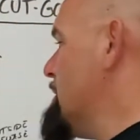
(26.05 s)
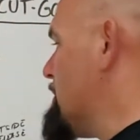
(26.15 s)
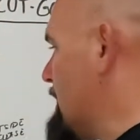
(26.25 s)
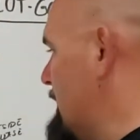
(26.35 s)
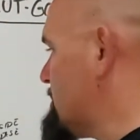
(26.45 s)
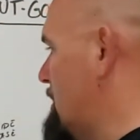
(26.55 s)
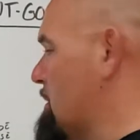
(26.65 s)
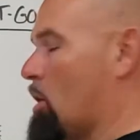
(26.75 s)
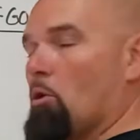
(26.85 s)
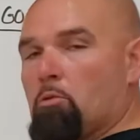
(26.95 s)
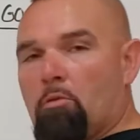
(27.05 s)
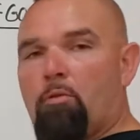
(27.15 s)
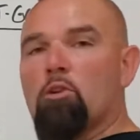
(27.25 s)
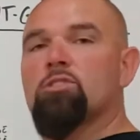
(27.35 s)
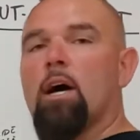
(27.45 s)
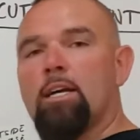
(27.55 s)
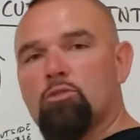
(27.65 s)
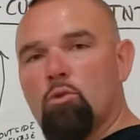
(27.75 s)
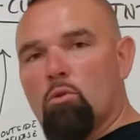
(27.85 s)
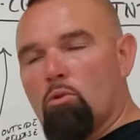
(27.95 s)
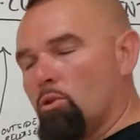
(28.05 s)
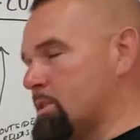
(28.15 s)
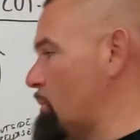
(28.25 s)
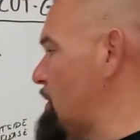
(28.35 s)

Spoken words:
Okay, so I'm going to go through first the high school rules that we